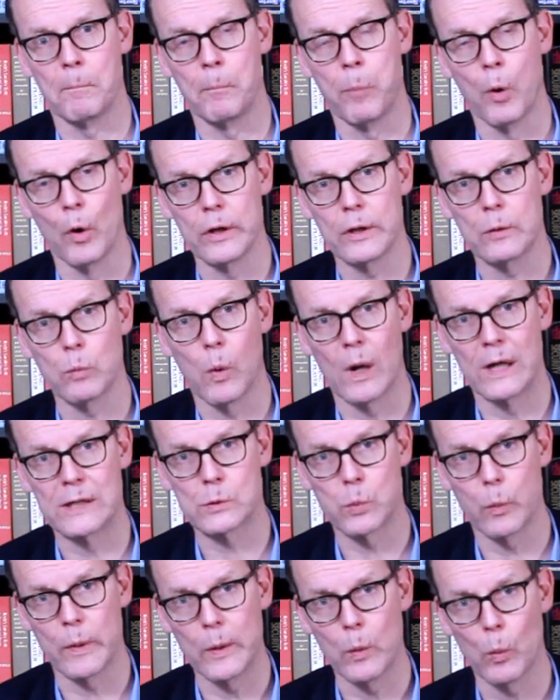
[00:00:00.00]

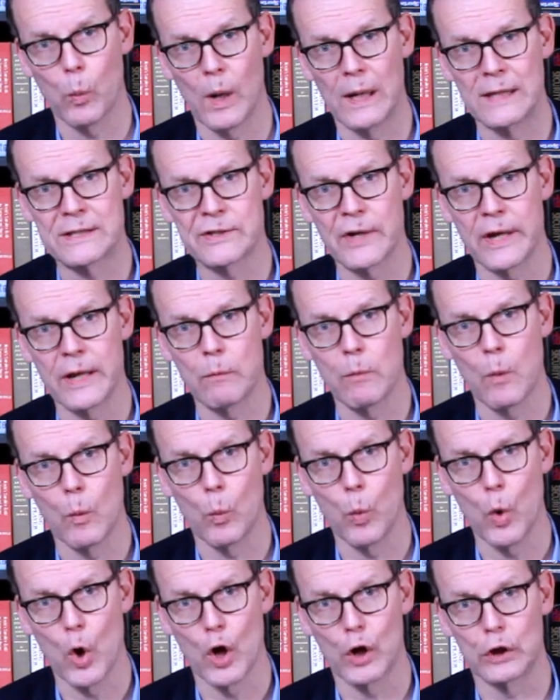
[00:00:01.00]
point-wise, win-wise, and
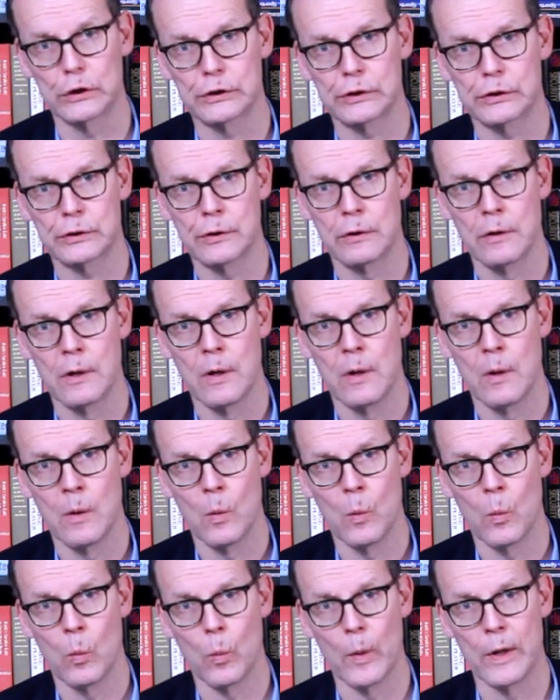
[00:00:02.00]
even worse
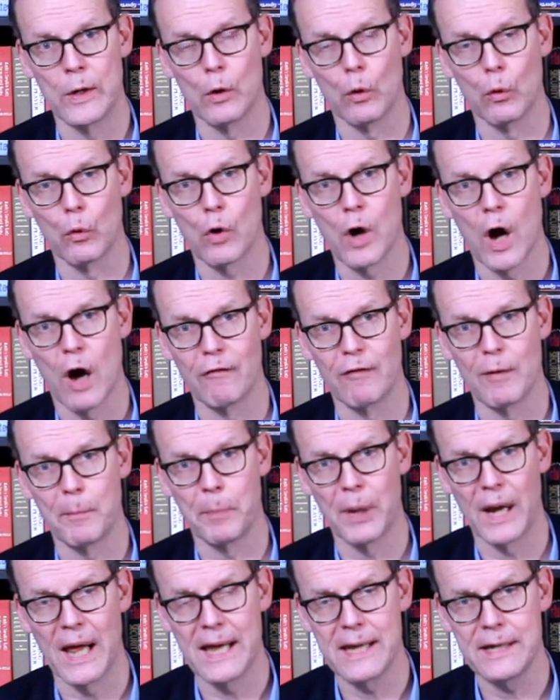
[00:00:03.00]
when you look how they
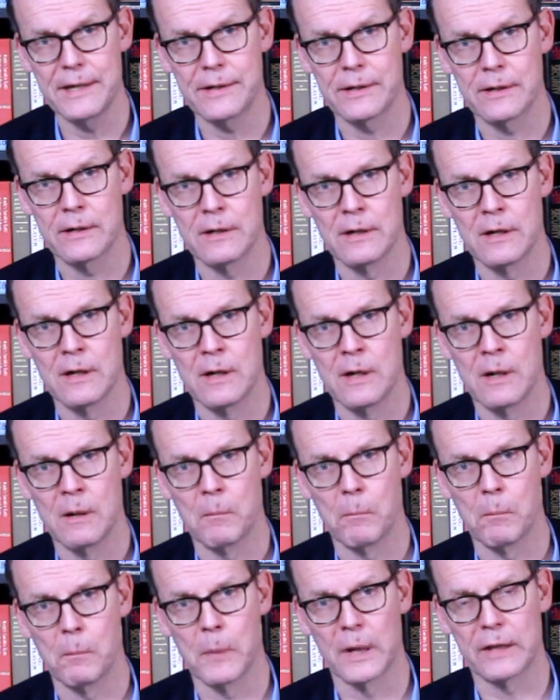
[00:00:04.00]
played.
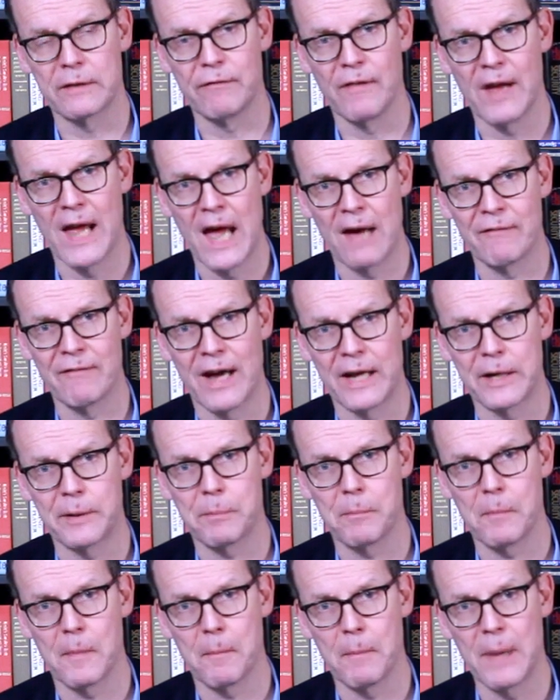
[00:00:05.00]
But they have had
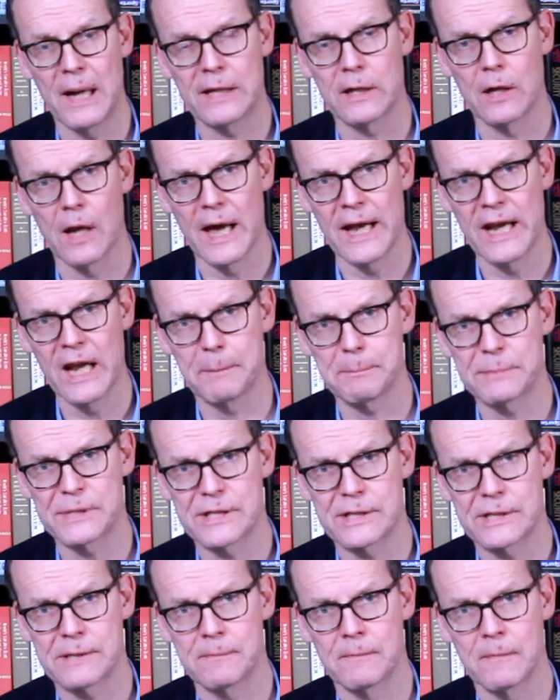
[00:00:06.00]
bad
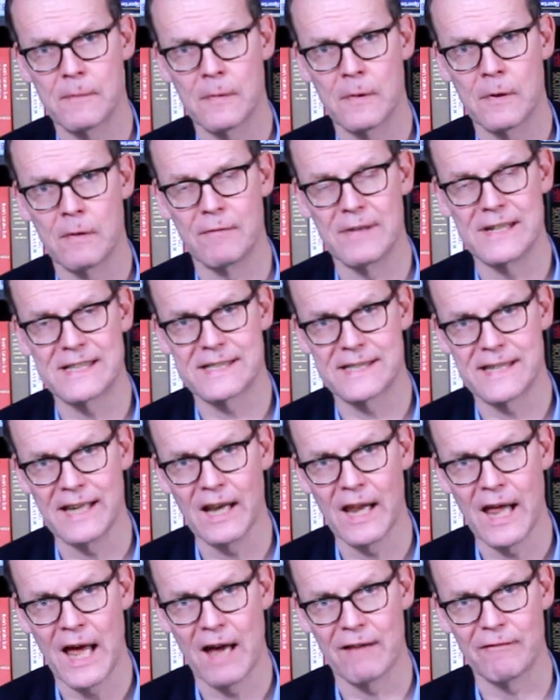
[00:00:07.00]
lineups. They
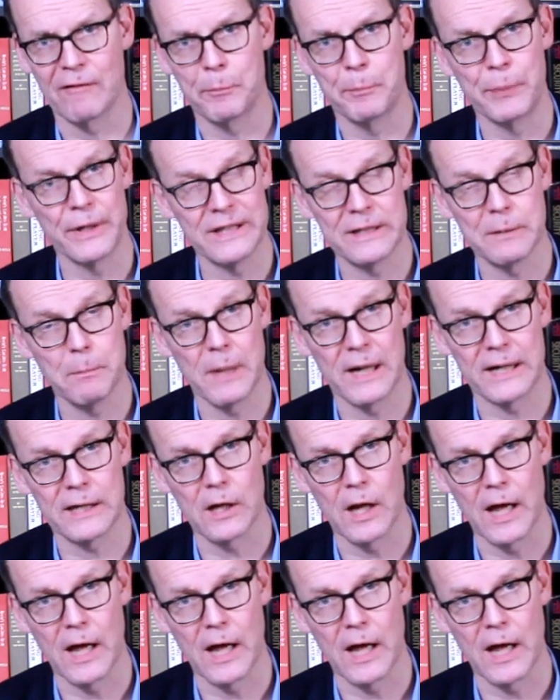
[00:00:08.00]
still have pretty bad